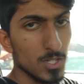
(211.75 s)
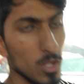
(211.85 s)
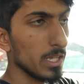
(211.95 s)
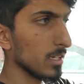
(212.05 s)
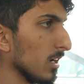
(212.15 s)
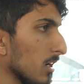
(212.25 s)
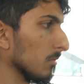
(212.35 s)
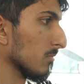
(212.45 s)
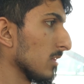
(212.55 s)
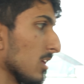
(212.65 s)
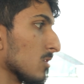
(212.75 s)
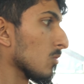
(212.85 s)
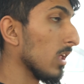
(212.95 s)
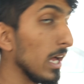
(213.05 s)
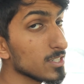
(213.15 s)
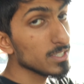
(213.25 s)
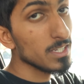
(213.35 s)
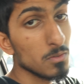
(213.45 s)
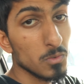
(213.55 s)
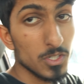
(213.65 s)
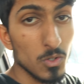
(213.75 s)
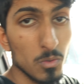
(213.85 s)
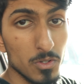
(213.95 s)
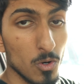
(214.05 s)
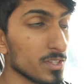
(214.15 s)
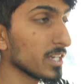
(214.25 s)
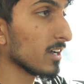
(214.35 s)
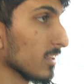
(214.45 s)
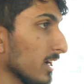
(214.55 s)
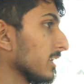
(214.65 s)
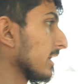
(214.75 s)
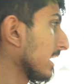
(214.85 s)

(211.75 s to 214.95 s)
so well actually we do. North Carolina